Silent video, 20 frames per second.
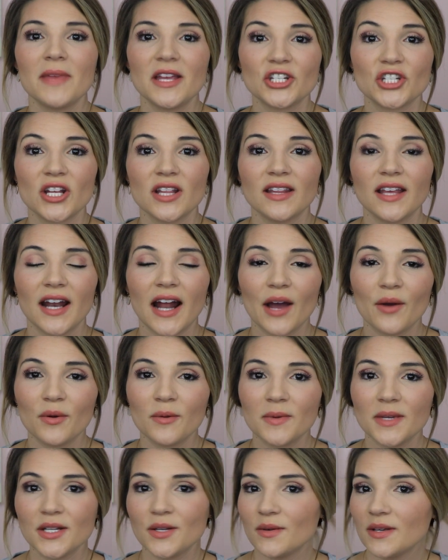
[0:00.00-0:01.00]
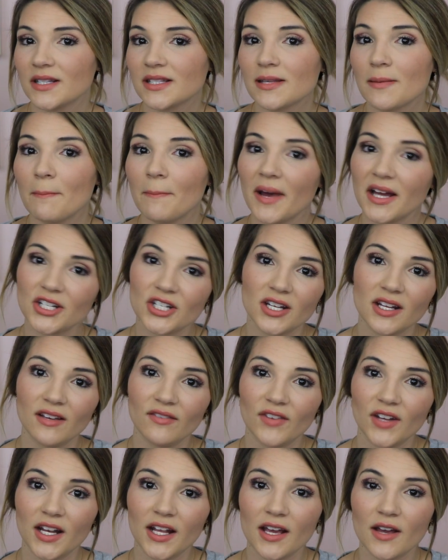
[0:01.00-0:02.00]
mentioned that I would be doing some
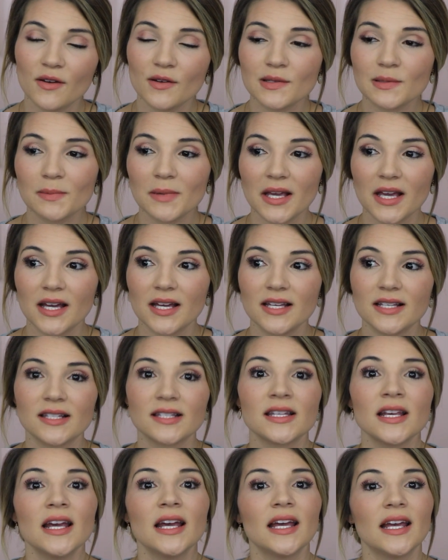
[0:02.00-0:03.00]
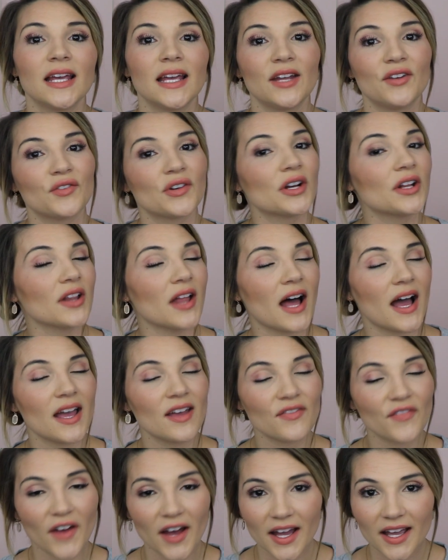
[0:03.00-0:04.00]
budgeting videos because in real
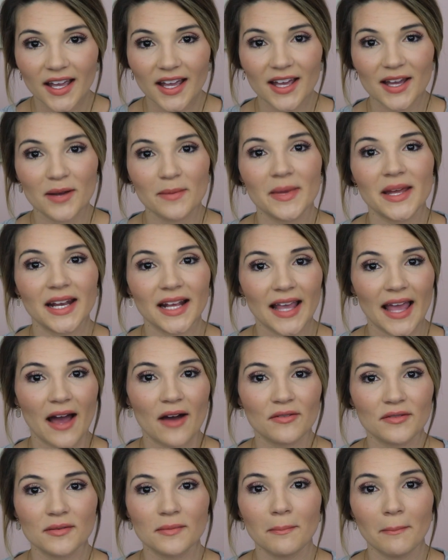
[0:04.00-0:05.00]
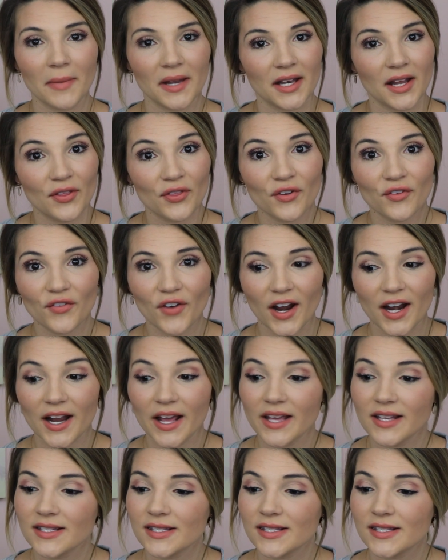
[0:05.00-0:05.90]
life I am an accountant Monday through Friday.